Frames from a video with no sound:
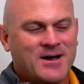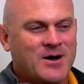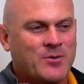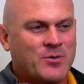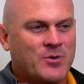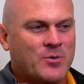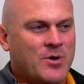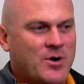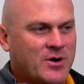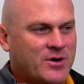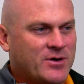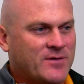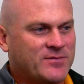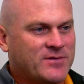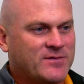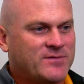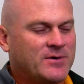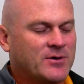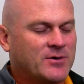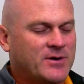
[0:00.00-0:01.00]
we were walking off
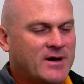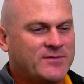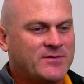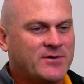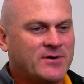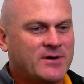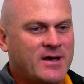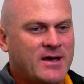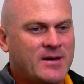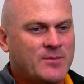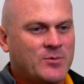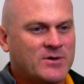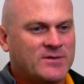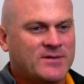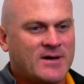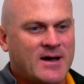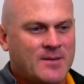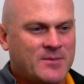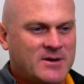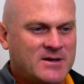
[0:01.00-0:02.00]
the field after a game one
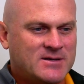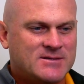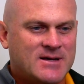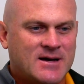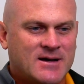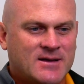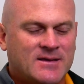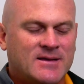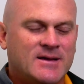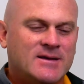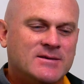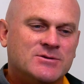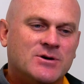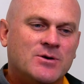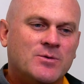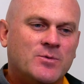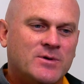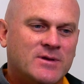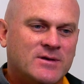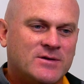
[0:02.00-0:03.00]
time, and he's down in the end
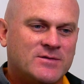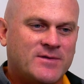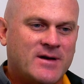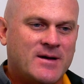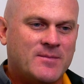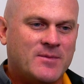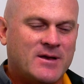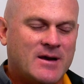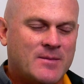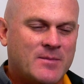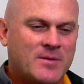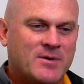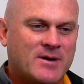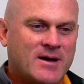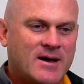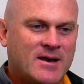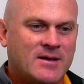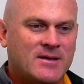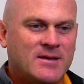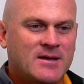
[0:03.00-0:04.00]
zone with his family, and I remember
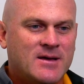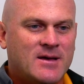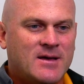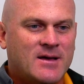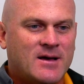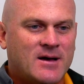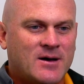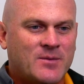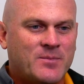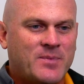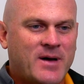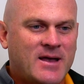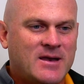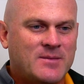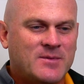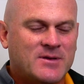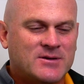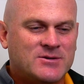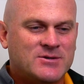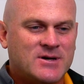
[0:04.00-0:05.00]
kind of
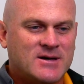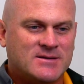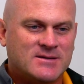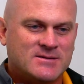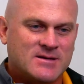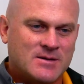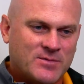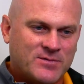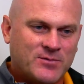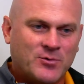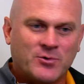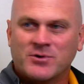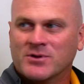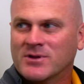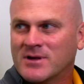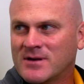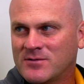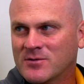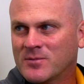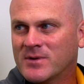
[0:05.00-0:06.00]
patting him in the chest and saying, before you
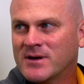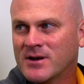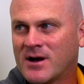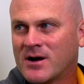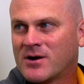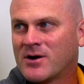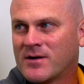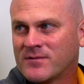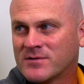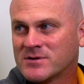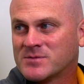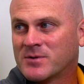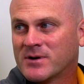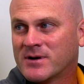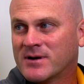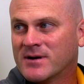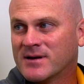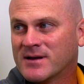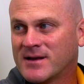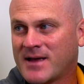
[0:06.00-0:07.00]
leave, you'll be an all-conference
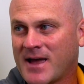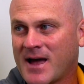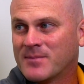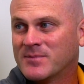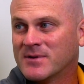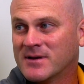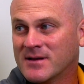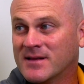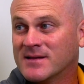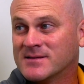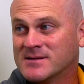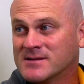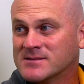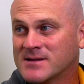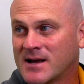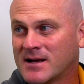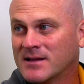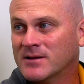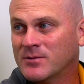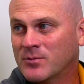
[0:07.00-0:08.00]
player and a captain, and that's
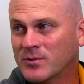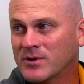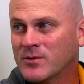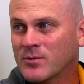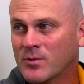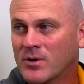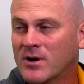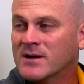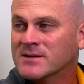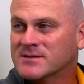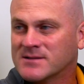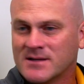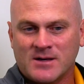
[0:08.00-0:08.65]
exactly what he was.